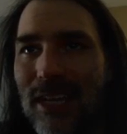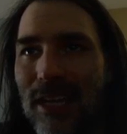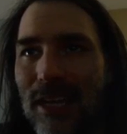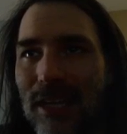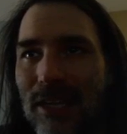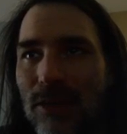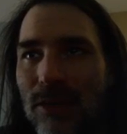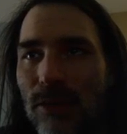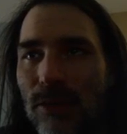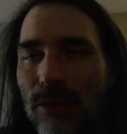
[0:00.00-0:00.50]

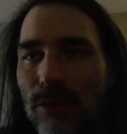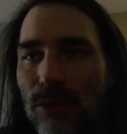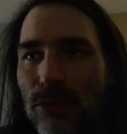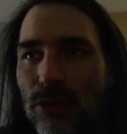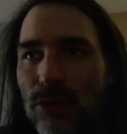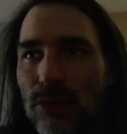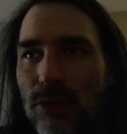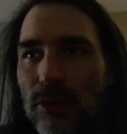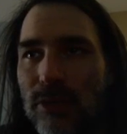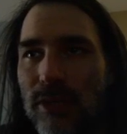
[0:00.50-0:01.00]
you know, those
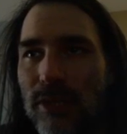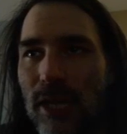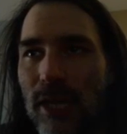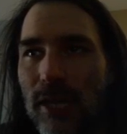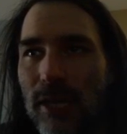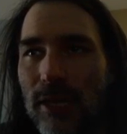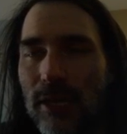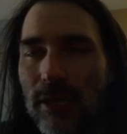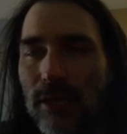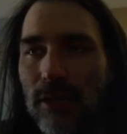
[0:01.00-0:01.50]
shorts
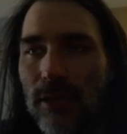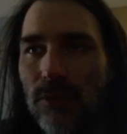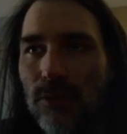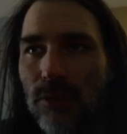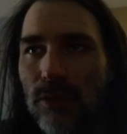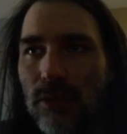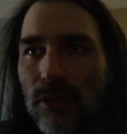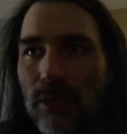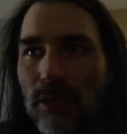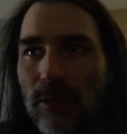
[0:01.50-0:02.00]
that
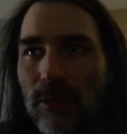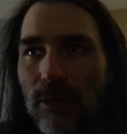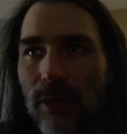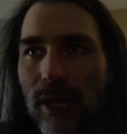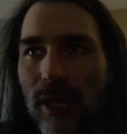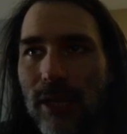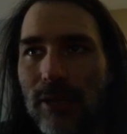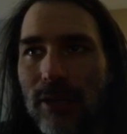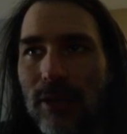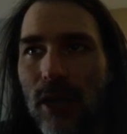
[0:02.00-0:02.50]
really were
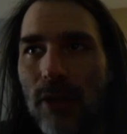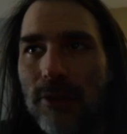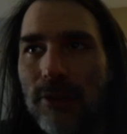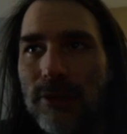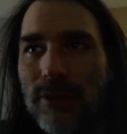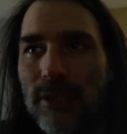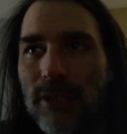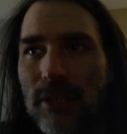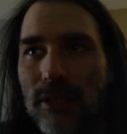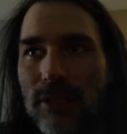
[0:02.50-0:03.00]
like, no, this
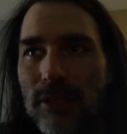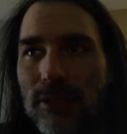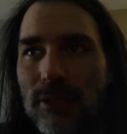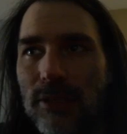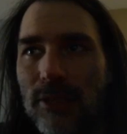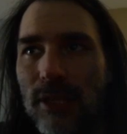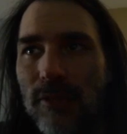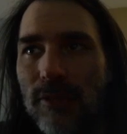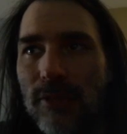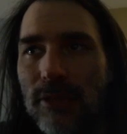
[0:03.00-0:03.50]
thing is
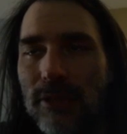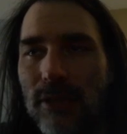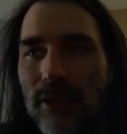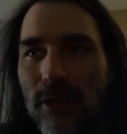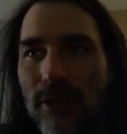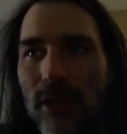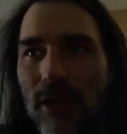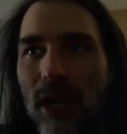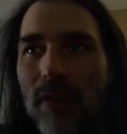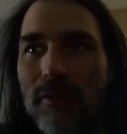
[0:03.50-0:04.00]
definitely
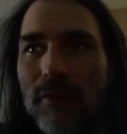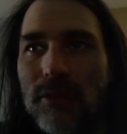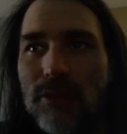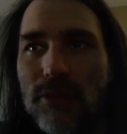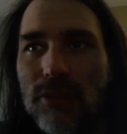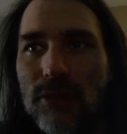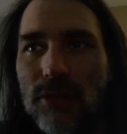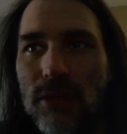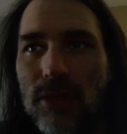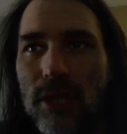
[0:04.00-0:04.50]
selling off, it's
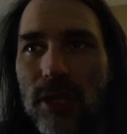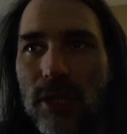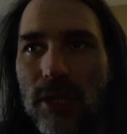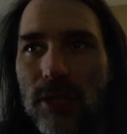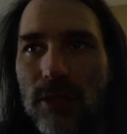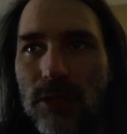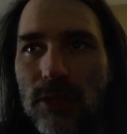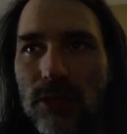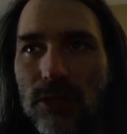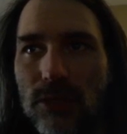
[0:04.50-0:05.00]

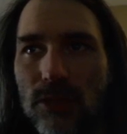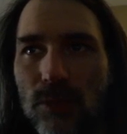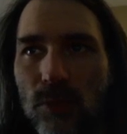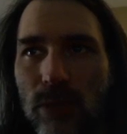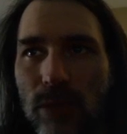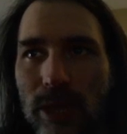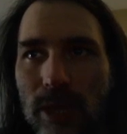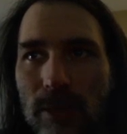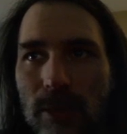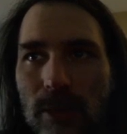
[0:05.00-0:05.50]
just
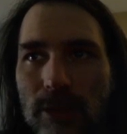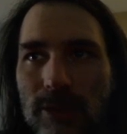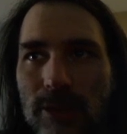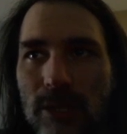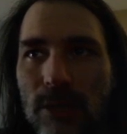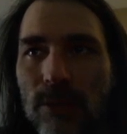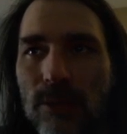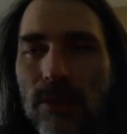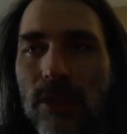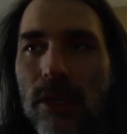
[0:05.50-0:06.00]
wicking us
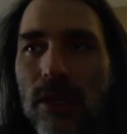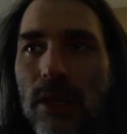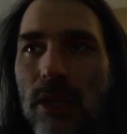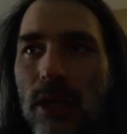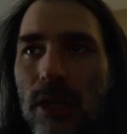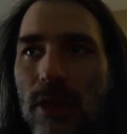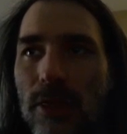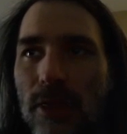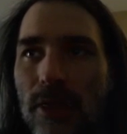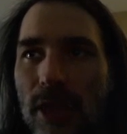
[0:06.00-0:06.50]
out,
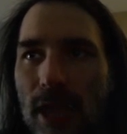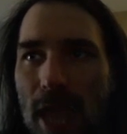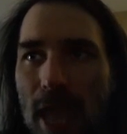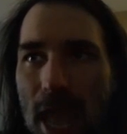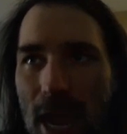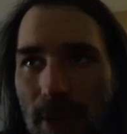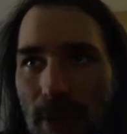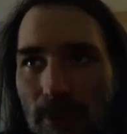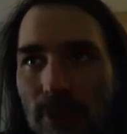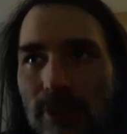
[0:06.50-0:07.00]
they
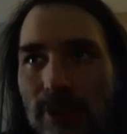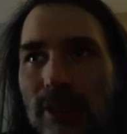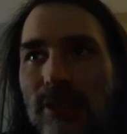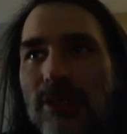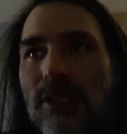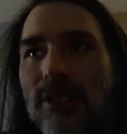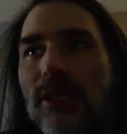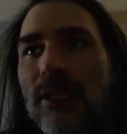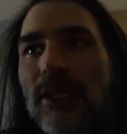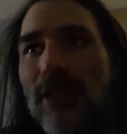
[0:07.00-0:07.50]
hammered this
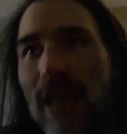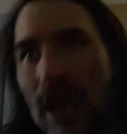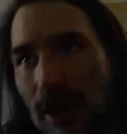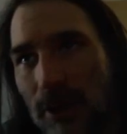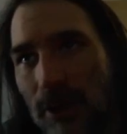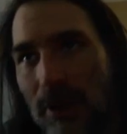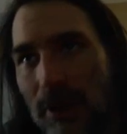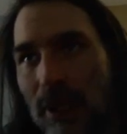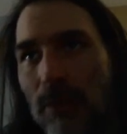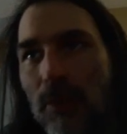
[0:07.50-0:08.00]
thing
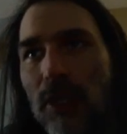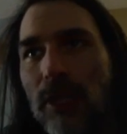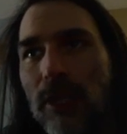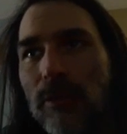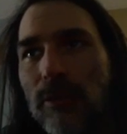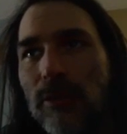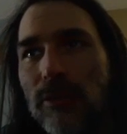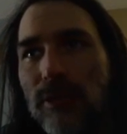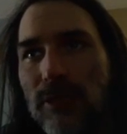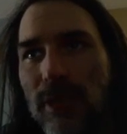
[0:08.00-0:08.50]
down and were
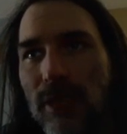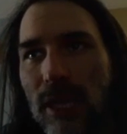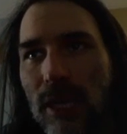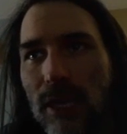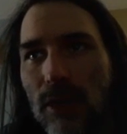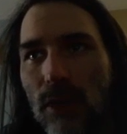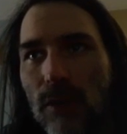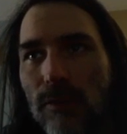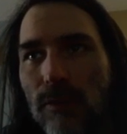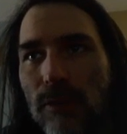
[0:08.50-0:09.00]
able to
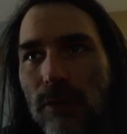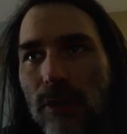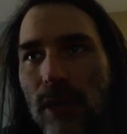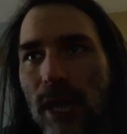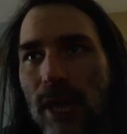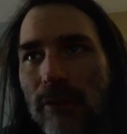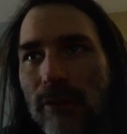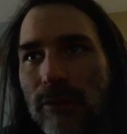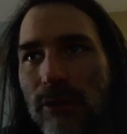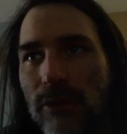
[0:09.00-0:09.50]
take over
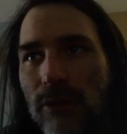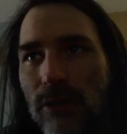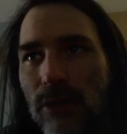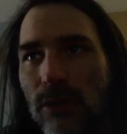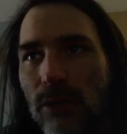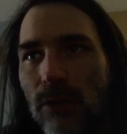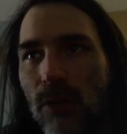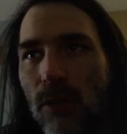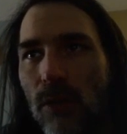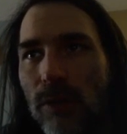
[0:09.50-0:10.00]
after, you
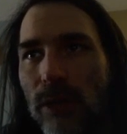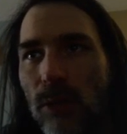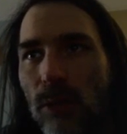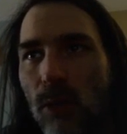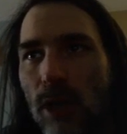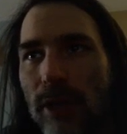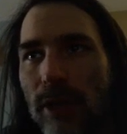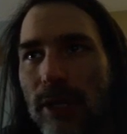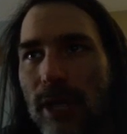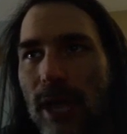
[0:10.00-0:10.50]
know, only
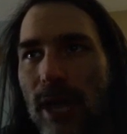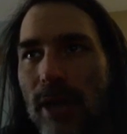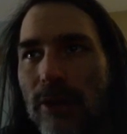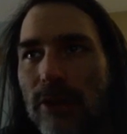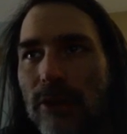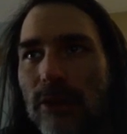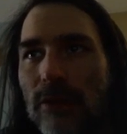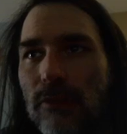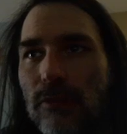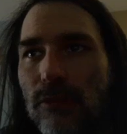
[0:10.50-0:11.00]
one
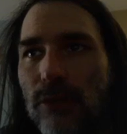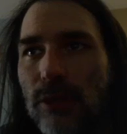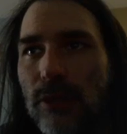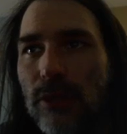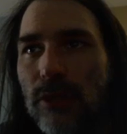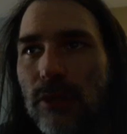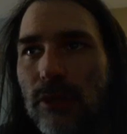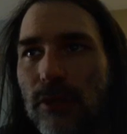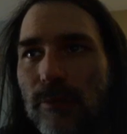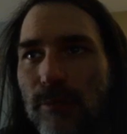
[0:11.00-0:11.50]
candle of
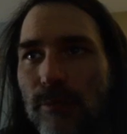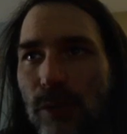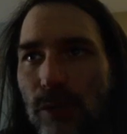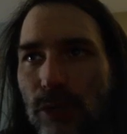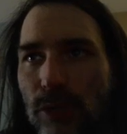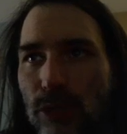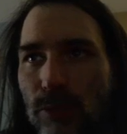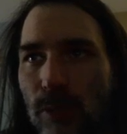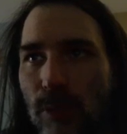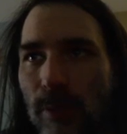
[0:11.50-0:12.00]
real
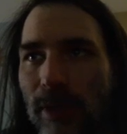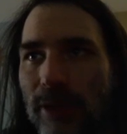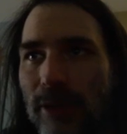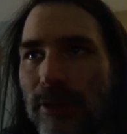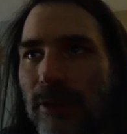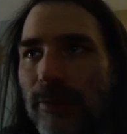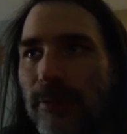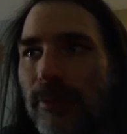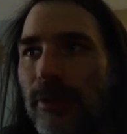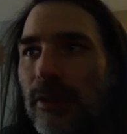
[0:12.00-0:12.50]
bullish
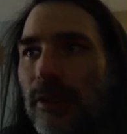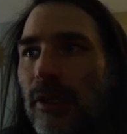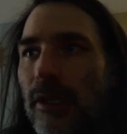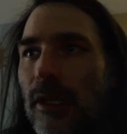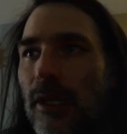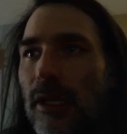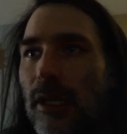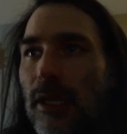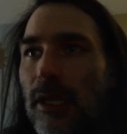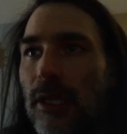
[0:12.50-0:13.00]
momentum.
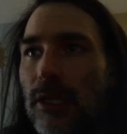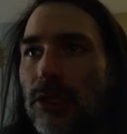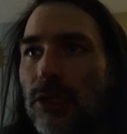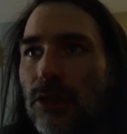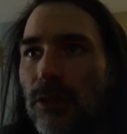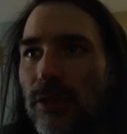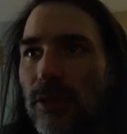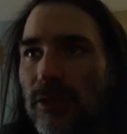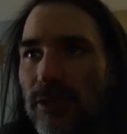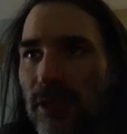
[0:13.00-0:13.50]

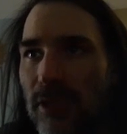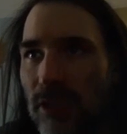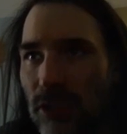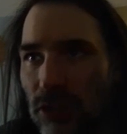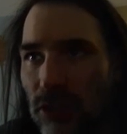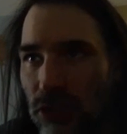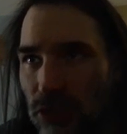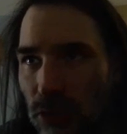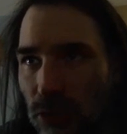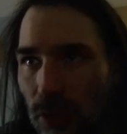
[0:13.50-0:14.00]
So this thing
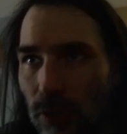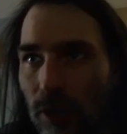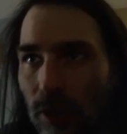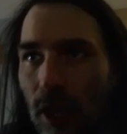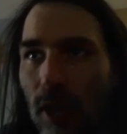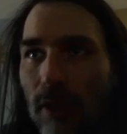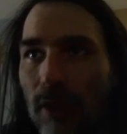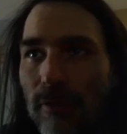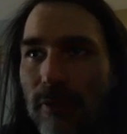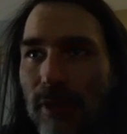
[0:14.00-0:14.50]
just sold
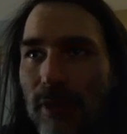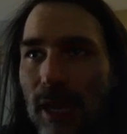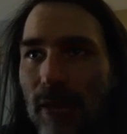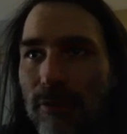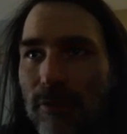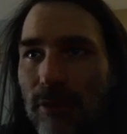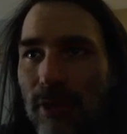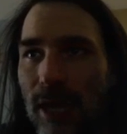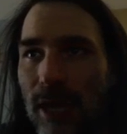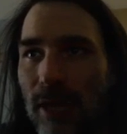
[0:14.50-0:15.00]
off, and
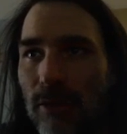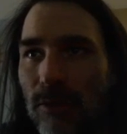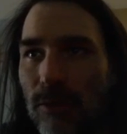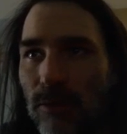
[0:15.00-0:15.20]
after that